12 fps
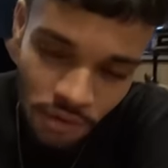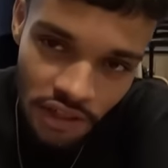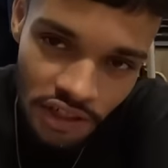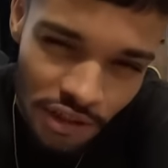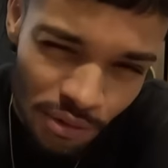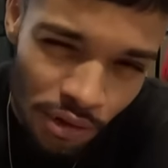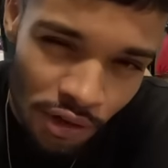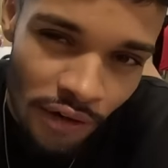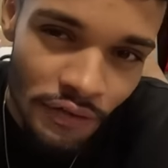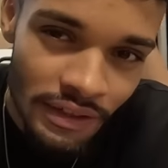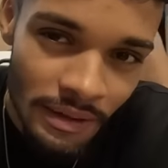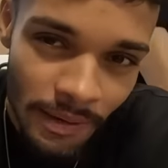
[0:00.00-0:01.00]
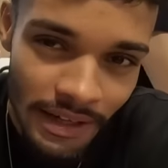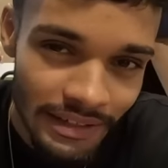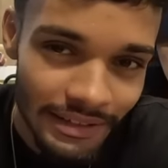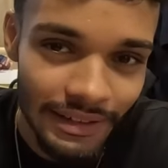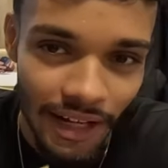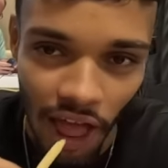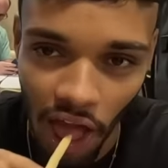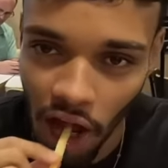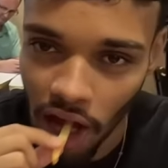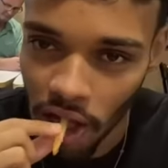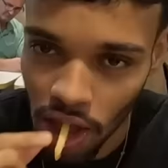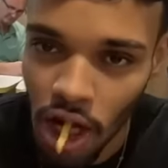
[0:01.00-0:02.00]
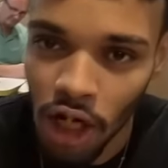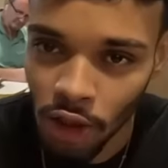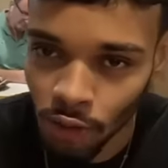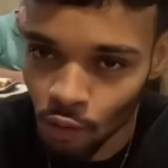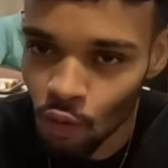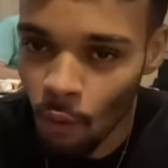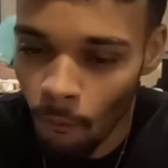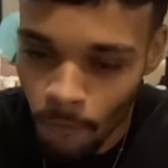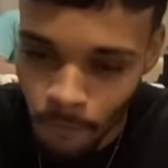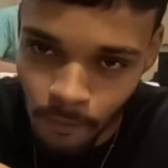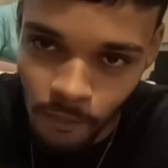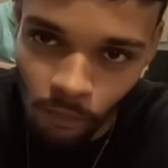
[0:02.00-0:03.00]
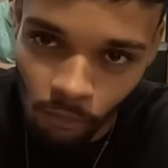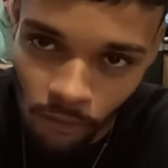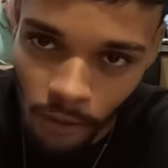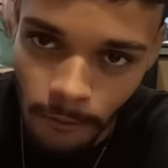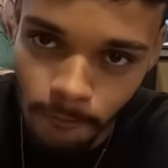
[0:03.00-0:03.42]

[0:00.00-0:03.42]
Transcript: Swedish stroganoff is the best. Yeah? Better than Brazil?